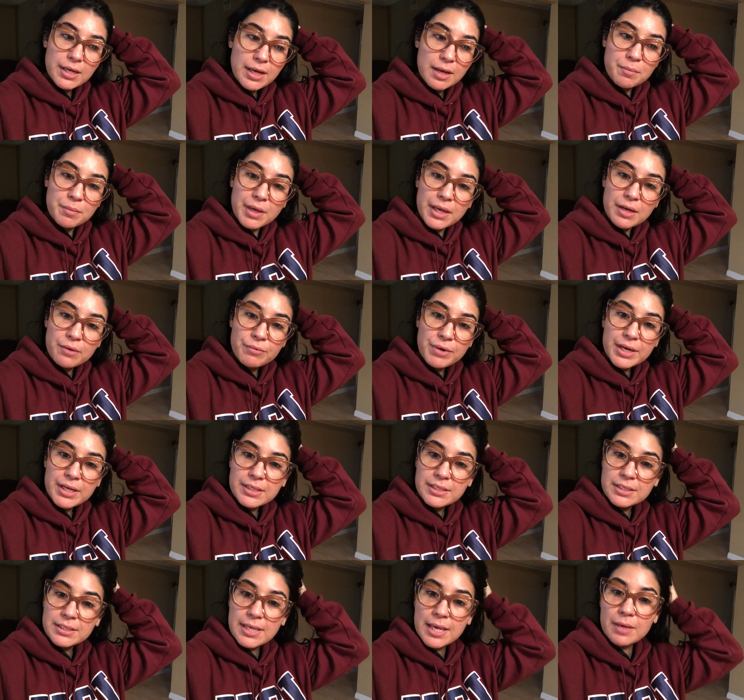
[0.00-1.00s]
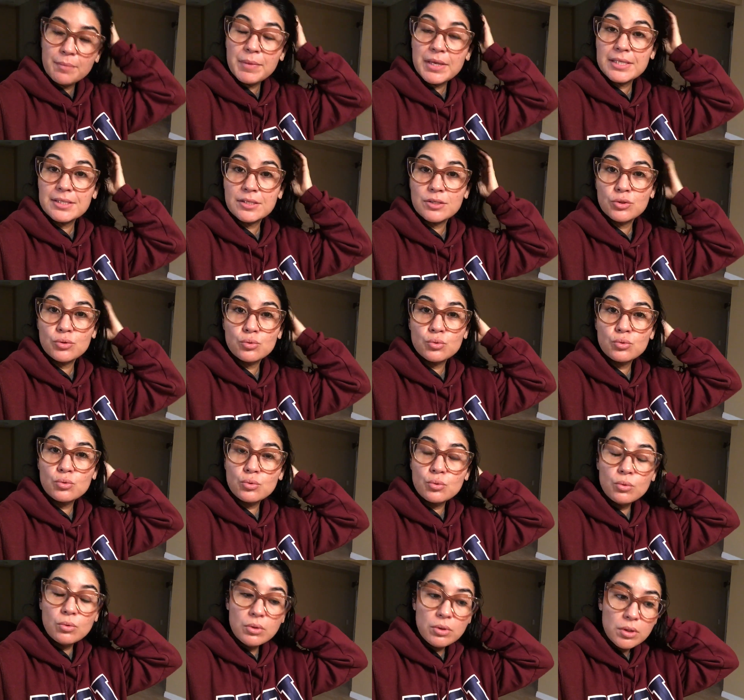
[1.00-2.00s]
I'm getting ready to take Mason to
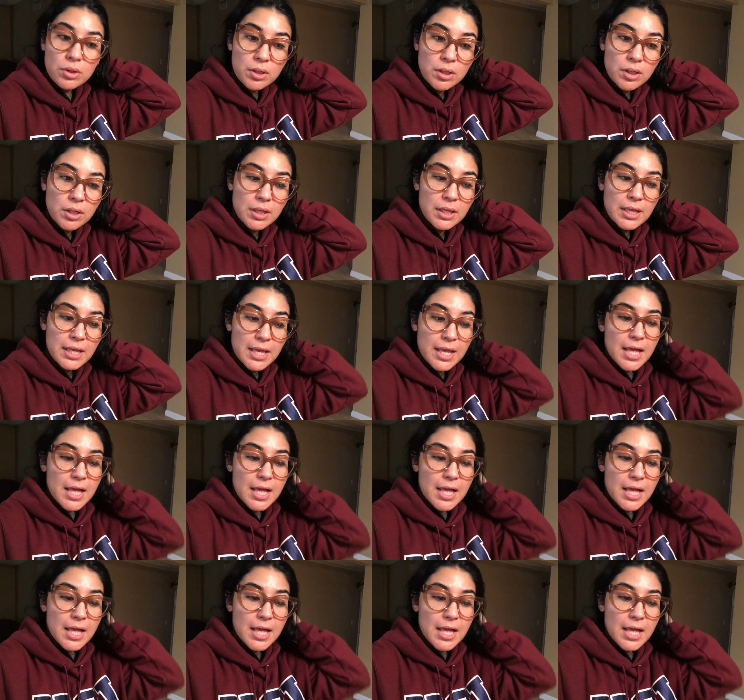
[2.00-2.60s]
school.